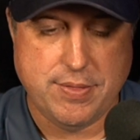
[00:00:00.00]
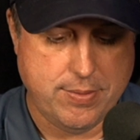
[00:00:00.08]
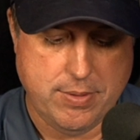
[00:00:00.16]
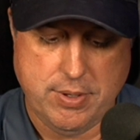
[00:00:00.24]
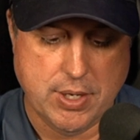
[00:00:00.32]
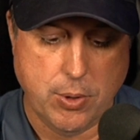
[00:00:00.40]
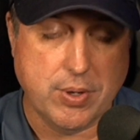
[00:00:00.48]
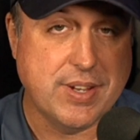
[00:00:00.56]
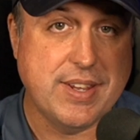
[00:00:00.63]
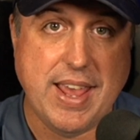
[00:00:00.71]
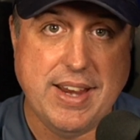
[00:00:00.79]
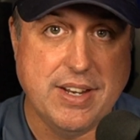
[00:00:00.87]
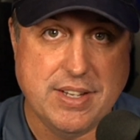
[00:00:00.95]
You know,
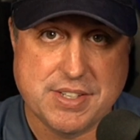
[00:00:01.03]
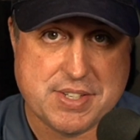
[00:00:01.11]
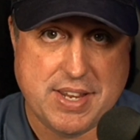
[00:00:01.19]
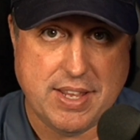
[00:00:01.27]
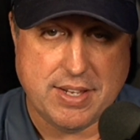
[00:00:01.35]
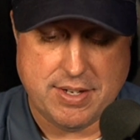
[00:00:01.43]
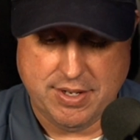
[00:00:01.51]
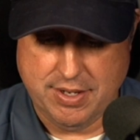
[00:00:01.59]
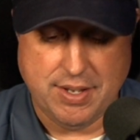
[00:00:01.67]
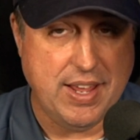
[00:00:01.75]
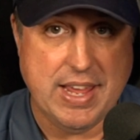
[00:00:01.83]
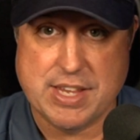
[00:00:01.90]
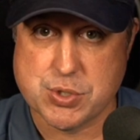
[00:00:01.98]
Kanan is dead.
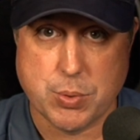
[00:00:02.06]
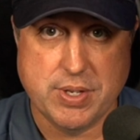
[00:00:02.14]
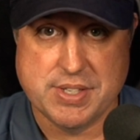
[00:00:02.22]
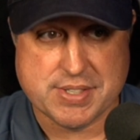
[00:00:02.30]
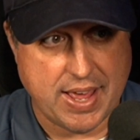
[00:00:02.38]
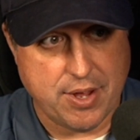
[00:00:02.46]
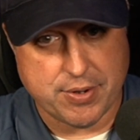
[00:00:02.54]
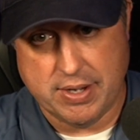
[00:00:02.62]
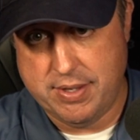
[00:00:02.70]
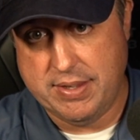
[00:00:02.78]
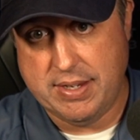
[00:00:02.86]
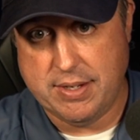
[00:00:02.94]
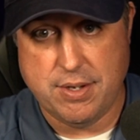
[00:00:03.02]
Ezra is out
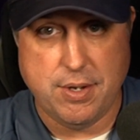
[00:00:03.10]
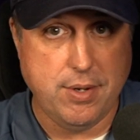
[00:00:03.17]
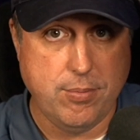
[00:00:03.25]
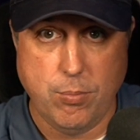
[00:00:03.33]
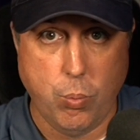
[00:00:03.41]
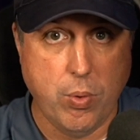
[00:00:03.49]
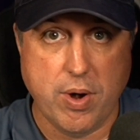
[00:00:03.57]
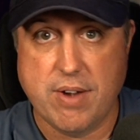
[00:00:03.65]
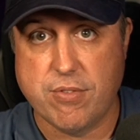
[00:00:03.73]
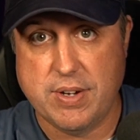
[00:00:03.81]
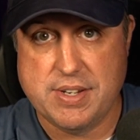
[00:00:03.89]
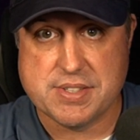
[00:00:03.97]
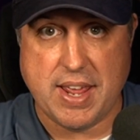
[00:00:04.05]
in the
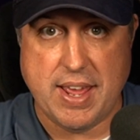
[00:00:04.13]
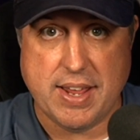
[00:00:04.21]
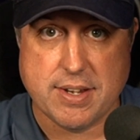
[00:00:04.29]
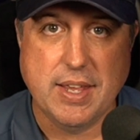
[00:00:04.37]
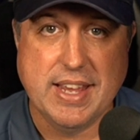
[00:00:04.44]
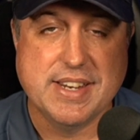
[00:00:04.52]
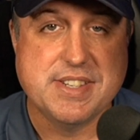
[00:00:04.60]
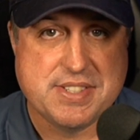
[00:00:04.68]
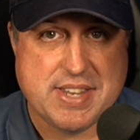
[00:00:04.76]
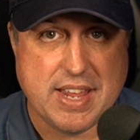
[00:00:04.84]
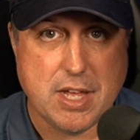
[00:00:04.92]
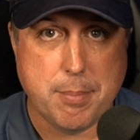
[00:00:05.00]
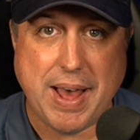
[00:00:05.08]
wherever he's at, and
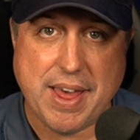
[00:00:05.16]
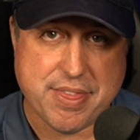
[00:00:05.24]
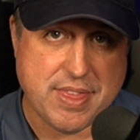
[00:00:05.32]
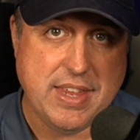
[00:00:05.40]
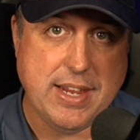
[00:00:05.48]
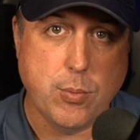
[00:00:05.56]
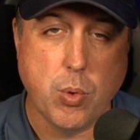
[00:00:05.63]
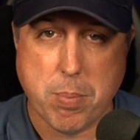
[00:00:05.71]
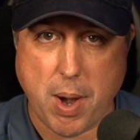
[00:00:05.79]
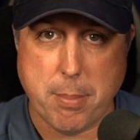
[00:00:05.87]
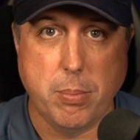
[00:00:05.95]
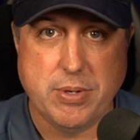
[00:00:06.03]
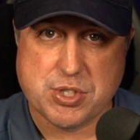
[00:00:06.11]
Zeb, I think, will
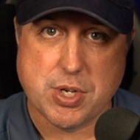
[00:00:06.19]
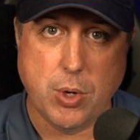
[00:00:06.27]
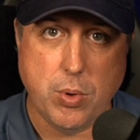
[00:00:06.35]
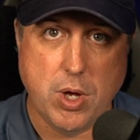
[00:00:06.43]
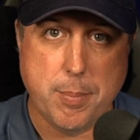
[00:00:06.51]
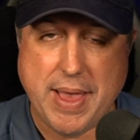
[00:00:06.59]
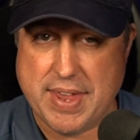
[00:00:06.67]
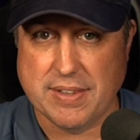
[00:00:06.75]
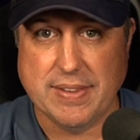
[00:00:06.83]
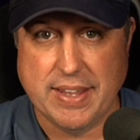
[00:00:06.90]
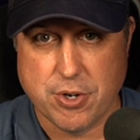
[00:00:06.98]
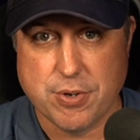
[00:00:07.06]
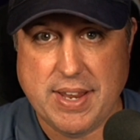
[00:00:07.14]
probably show up at a
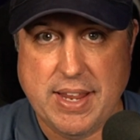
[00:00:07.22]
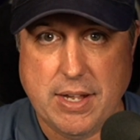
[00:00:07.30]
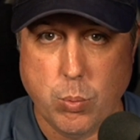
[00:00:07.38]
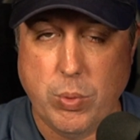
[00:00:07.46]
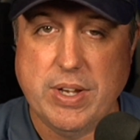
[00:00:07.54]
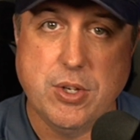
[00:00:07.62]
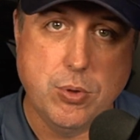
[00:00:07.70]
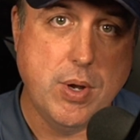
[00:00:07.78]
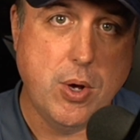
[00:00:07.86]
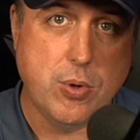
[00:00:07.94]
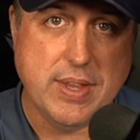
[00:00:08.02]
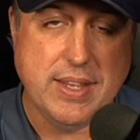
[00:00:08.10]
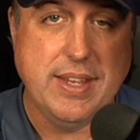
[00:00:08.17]
later date. We do
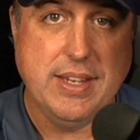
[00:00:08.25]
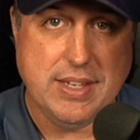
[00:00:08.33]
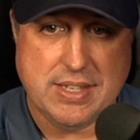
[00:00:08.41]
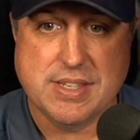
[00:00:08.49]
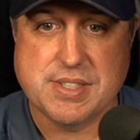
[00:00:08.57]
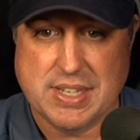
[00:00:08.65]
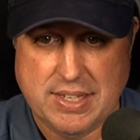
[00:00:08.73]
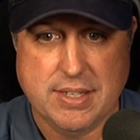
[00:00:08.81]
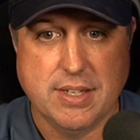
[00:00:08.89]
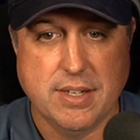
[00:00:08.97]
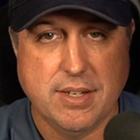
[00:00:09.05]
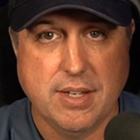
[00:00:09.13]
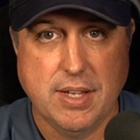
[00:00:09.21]
know that he is
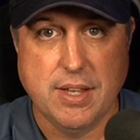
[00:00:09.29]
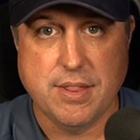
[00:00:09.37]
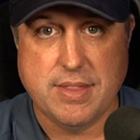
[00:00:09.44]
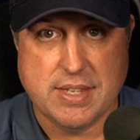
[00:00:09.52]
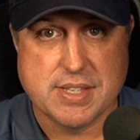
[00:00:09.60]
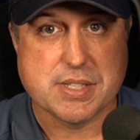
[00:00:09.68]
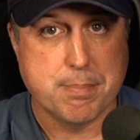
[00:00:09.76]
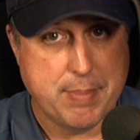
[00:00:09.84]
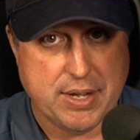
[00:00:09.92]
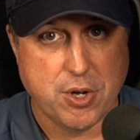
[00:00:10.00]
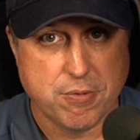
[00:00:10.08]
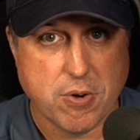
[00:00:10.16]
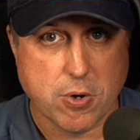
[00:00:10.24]
in this
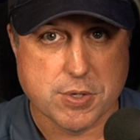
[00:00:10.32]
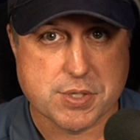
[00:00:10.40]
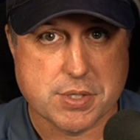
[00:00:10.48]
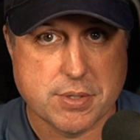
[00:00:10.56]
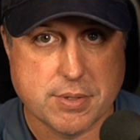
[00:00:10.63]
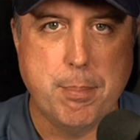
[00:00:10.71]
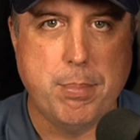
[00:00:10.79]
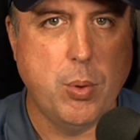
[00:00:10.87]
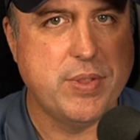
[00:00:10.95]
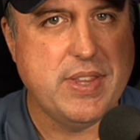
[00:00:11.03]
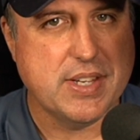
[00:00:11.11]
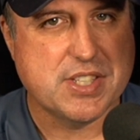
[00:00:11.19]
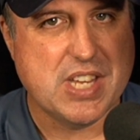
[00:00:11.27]
Mandoverse. But with
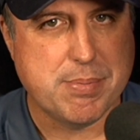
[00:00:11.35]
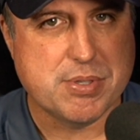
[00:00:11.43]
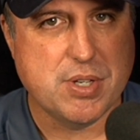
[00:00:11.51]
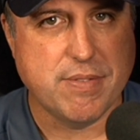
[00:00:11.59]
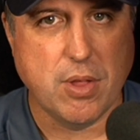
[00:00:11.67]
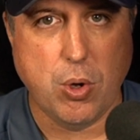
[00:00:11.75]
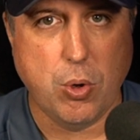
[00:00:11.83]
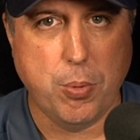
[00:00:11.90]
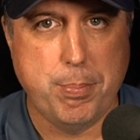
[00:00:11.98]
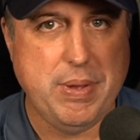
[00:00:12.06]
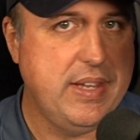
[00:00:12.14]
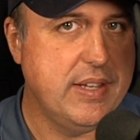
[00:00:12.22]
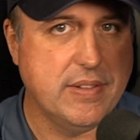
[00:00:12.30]
the exception of the whole
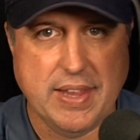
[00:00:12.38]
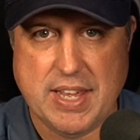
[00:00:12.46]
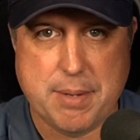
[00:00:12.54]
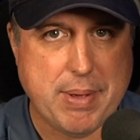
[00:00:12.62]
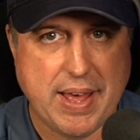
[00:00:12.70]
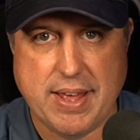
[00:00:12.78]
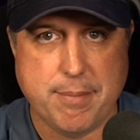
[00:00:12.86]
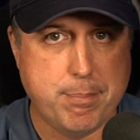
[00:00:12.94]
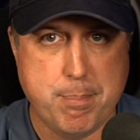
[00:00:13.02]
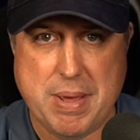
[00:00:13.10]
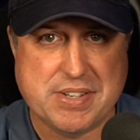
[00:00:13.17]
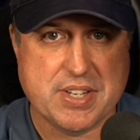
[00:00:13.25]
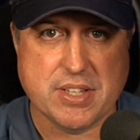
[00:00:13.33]
being led by
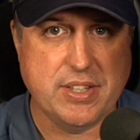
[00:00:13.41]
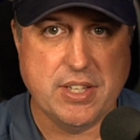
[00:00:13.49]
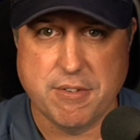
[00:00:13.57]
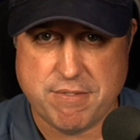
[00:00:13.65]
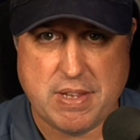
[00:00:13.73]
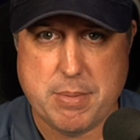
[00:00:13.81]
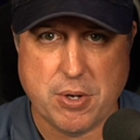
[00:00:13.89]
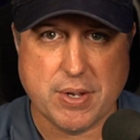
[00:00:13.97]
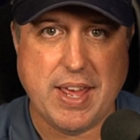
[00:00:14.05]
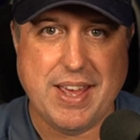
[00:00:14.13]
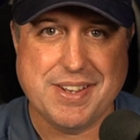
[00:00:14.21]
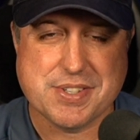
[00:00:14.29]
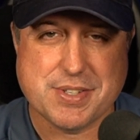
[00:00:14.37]
basically a female
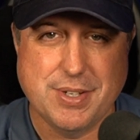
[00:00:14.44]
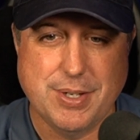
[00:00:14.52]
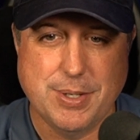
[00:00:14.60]
cast,